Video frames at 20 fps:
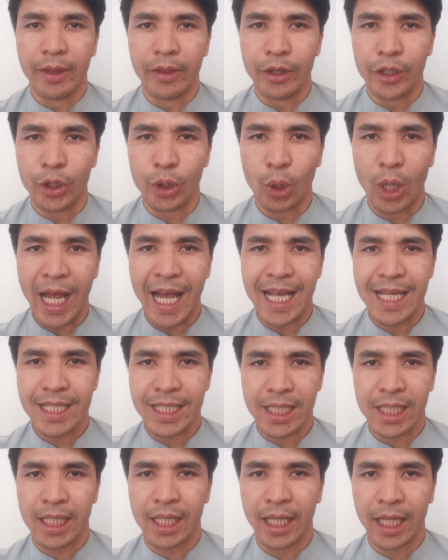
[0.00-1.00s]
You
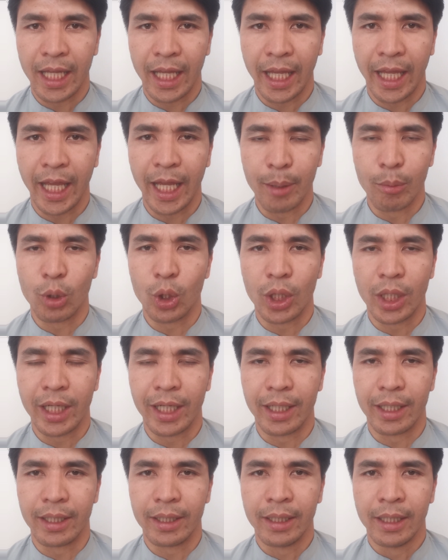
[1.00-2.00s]
ask him or
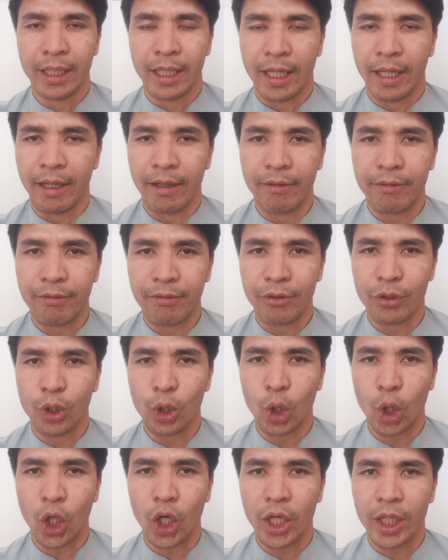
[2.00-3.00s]
her, if
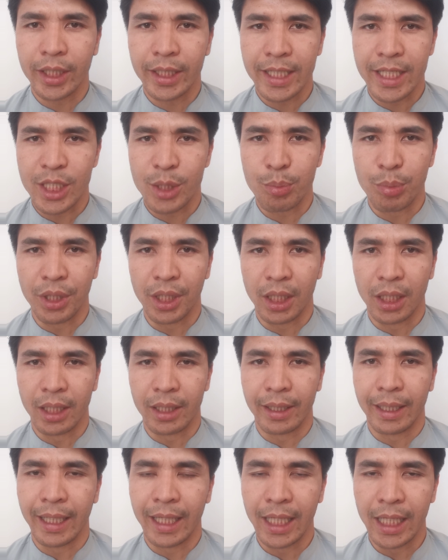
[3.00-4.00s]
you are the
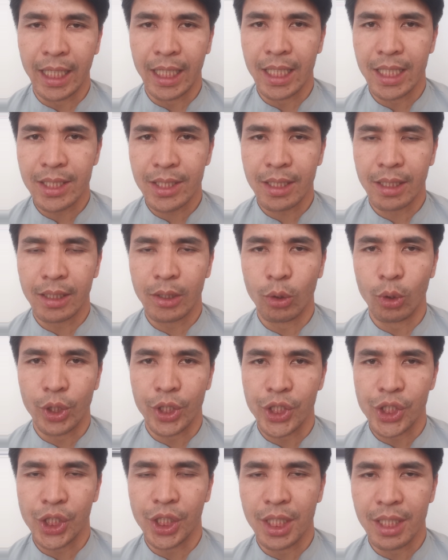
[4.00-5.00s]
speaker, he is the
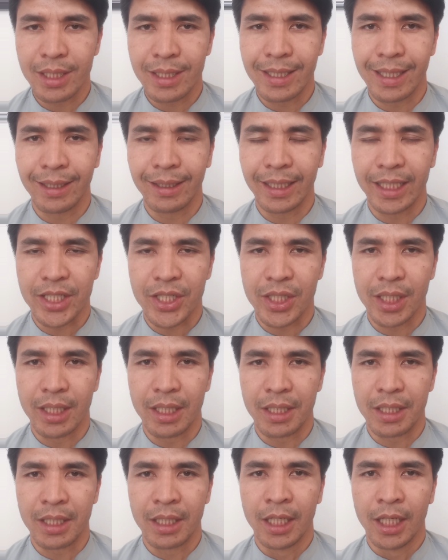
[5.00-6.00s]
or she is the
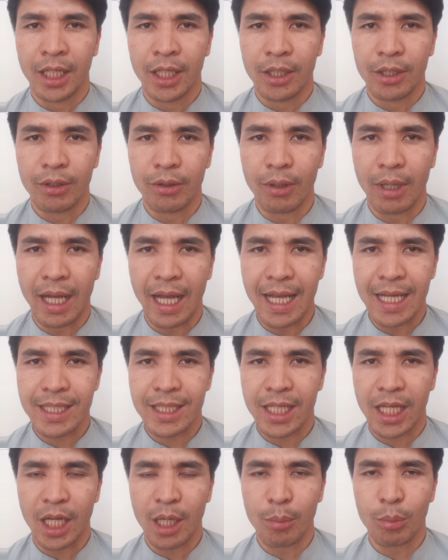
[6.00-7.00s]
listener, you
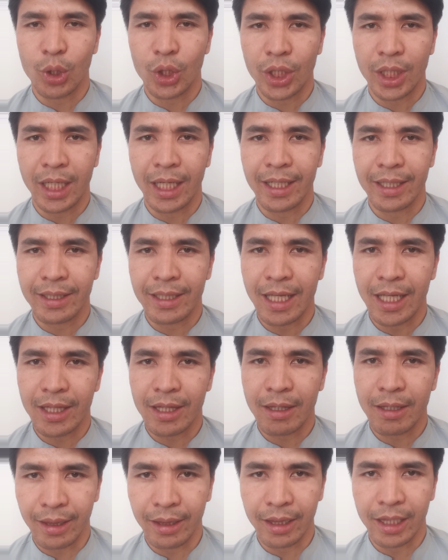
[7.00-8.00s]
ask him or her that
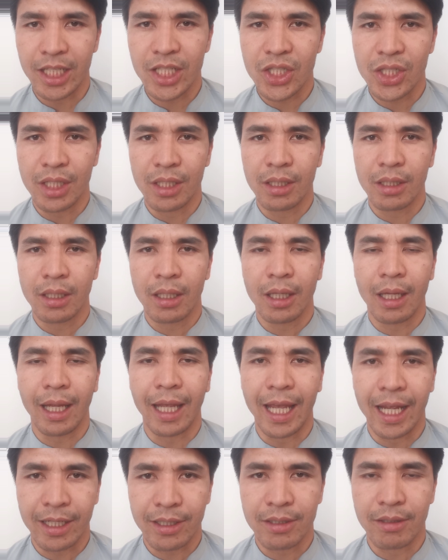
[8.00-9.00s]
listen
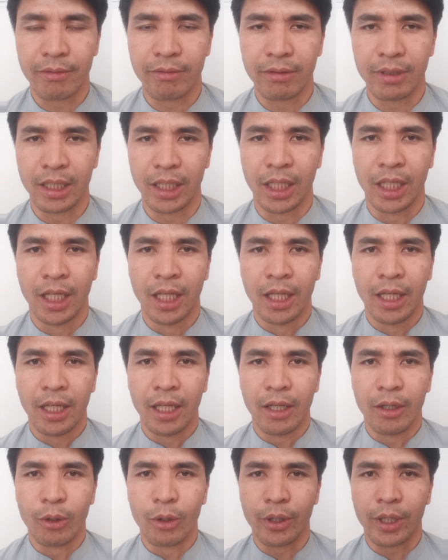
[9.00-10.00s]
actively.
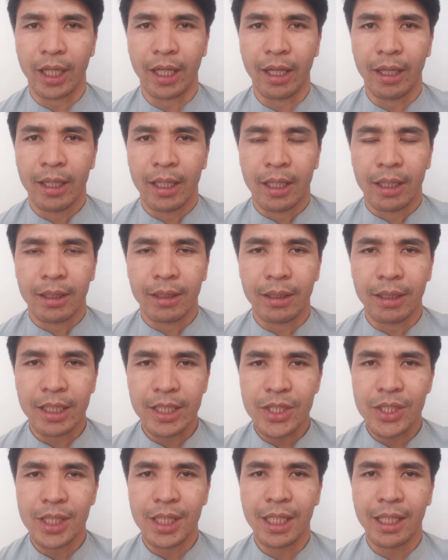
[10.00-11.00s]
Okay,
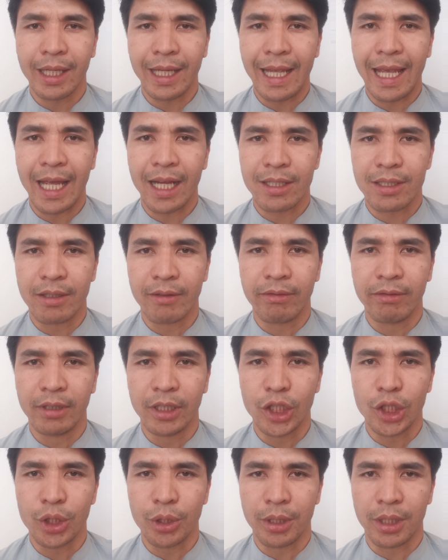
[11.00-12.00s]
listening
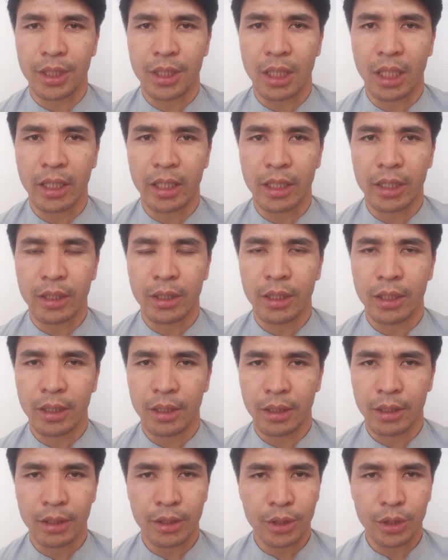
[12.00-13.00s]
actively to each other,
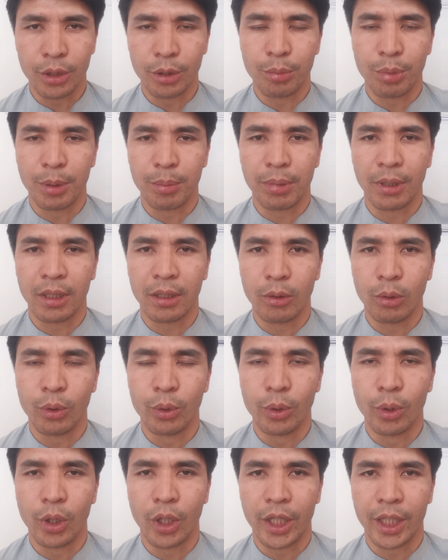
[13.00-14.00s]
to people
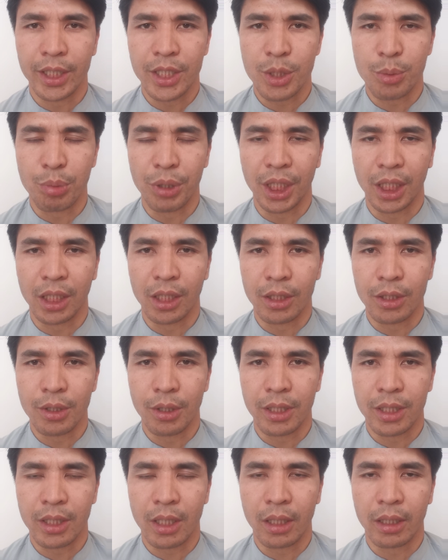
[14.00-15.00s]
who are speaking
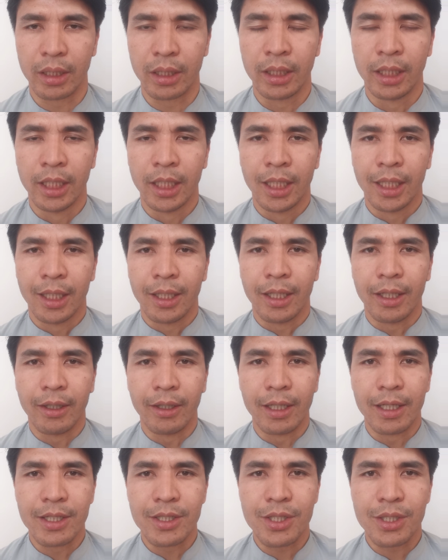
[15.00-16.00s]
to each other,
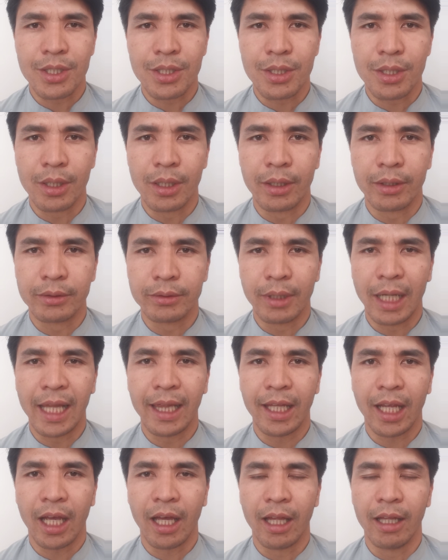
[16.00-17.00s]
is
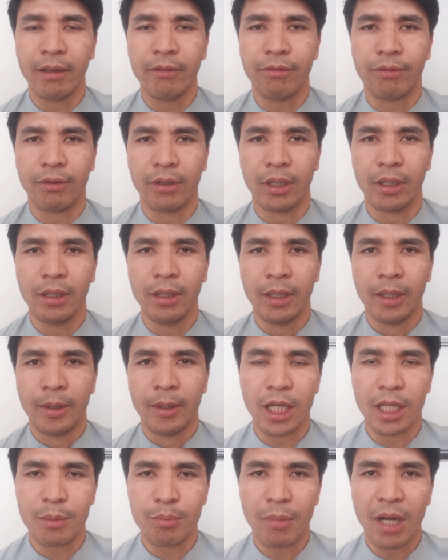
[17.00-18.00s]
really helpful.
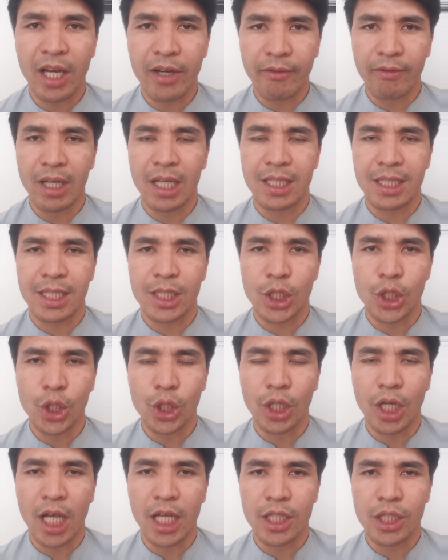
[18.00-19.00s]
It motivates
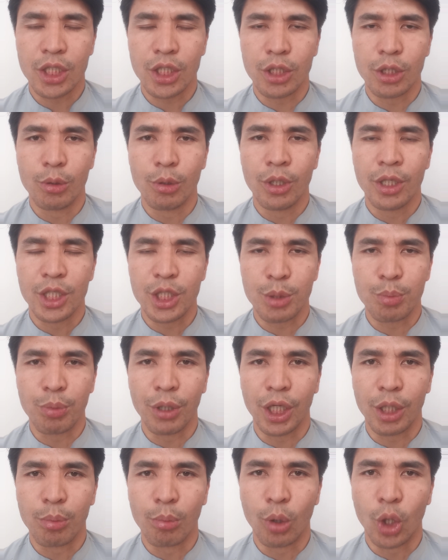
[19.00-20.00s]
you guys to
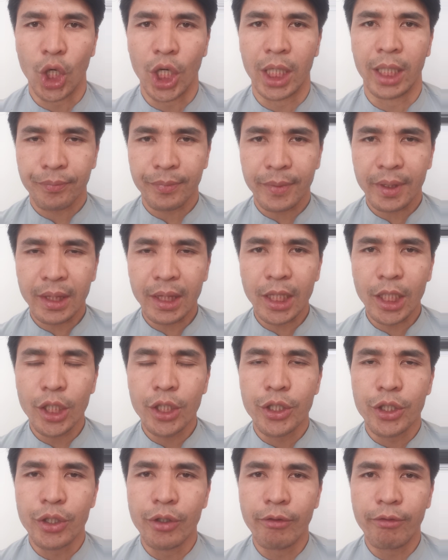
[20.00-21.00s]
speak more.
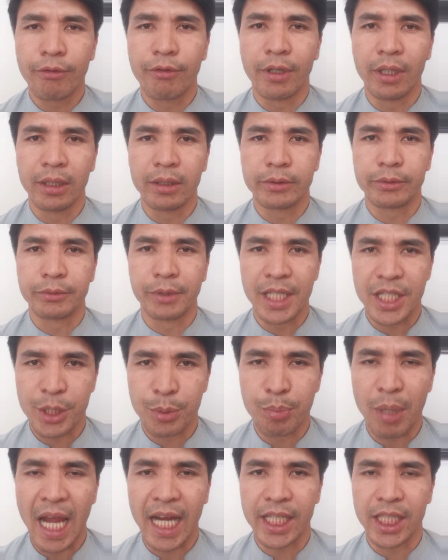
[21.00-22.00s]
You feel
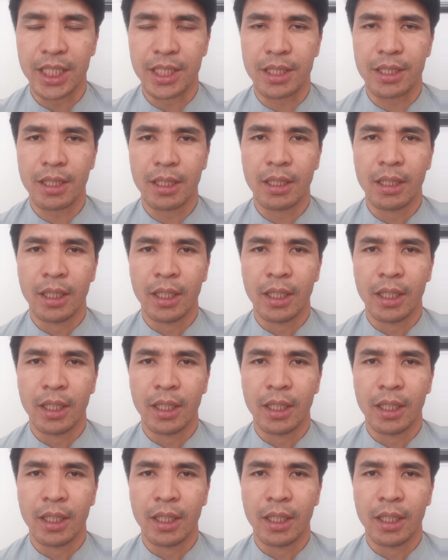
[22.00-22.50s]
respected.